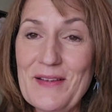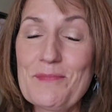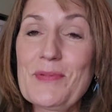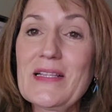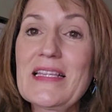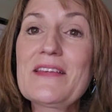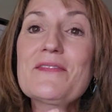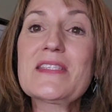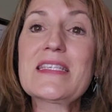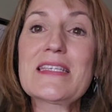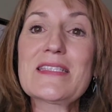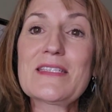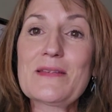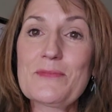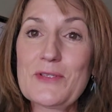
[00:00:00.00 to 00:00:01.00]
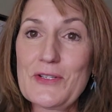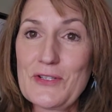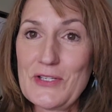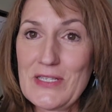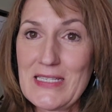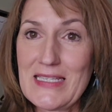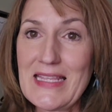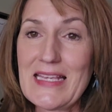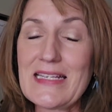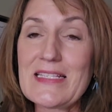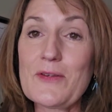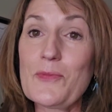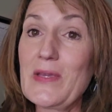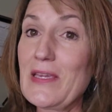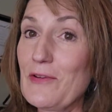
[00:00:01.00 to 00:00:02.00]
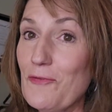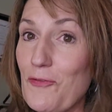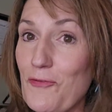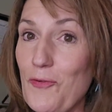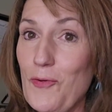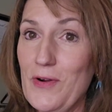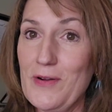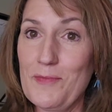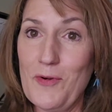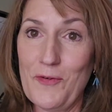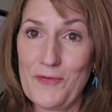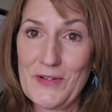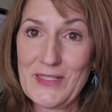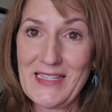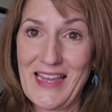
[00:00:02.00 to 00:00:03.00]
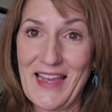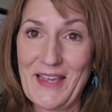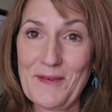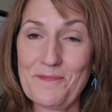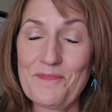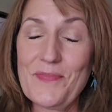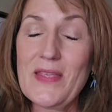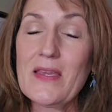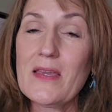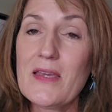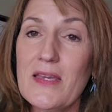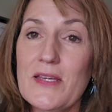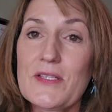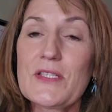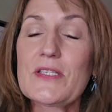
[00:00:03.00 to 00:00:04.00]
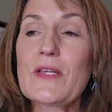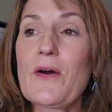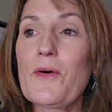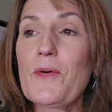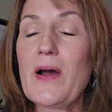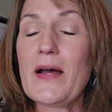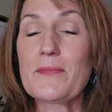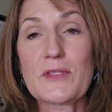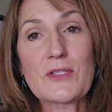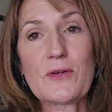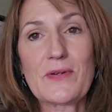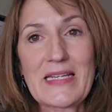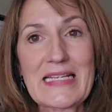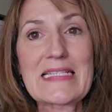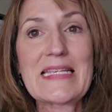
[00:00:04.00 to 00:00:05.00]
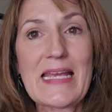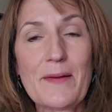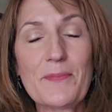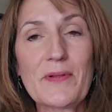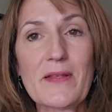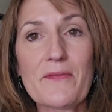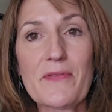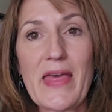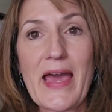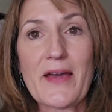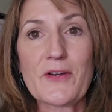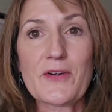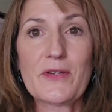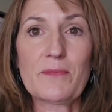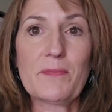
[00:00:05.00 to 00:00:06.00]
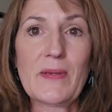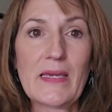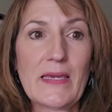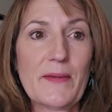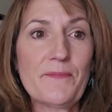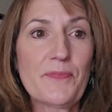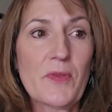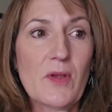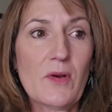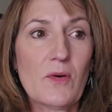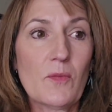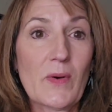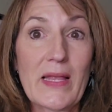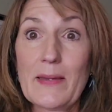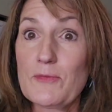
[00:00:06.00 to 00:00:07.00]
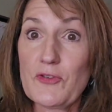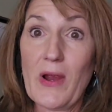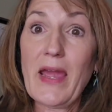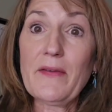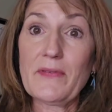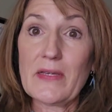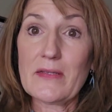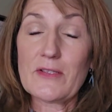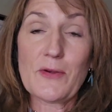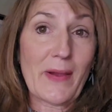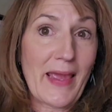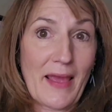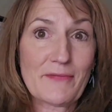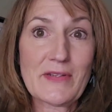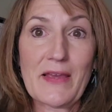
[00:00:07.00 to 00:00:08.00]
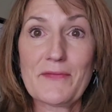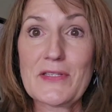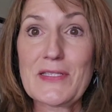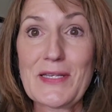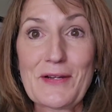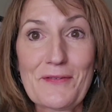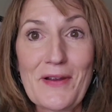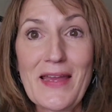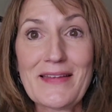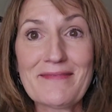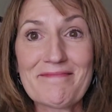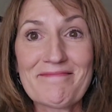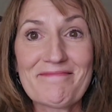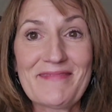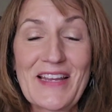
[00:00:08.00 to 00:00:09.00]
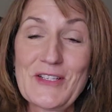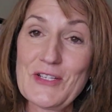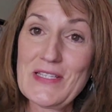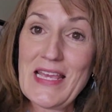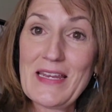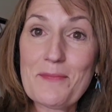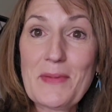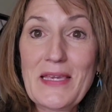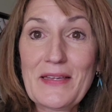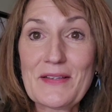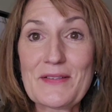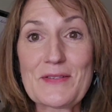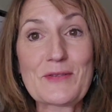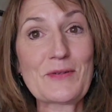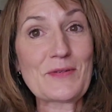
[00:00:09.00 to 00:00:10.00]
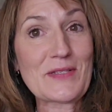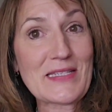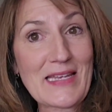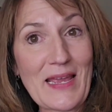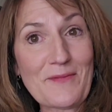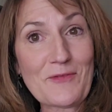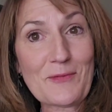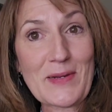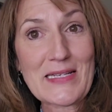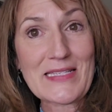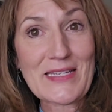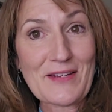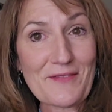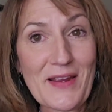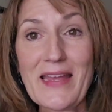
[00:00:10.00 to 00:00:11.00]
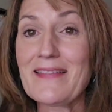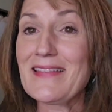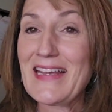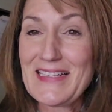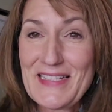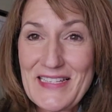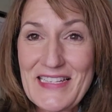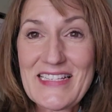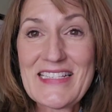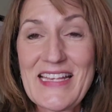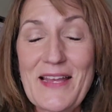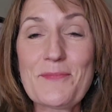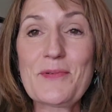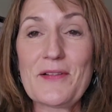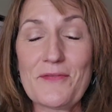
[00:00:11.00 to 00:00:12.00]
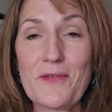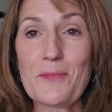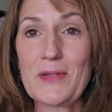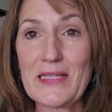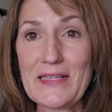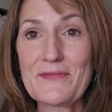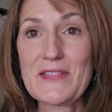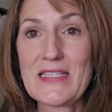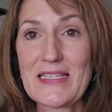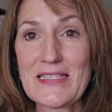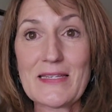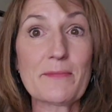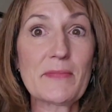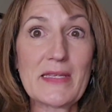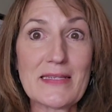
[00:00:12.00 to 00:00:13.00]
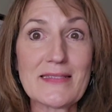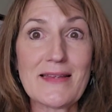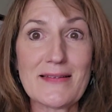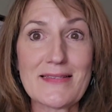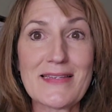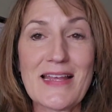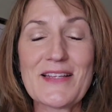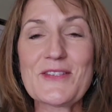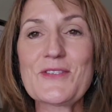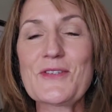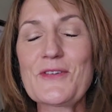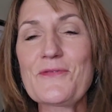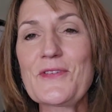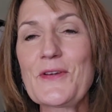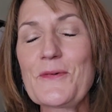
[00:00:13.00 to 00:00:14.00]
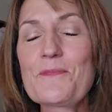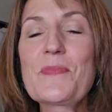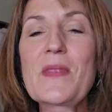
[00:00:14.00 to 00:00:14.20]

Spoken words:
Belief systems are just things that we can form over time. So an example of that could be, well, I'm driving, so I have to have a cigarette. I just had a meal, so it's time for my cigarette. That's an example of a belief system that does not serve you.